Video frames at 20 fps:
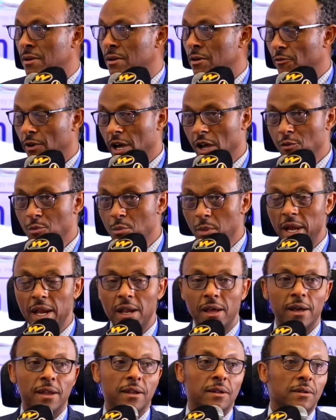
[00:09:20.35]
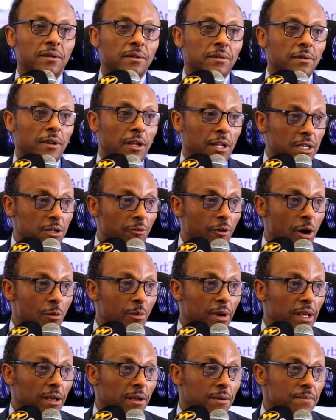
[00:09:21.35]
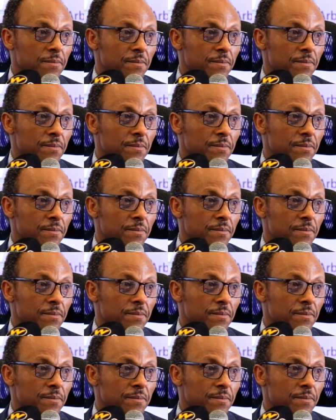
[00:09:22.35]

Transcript: 5 million in each family,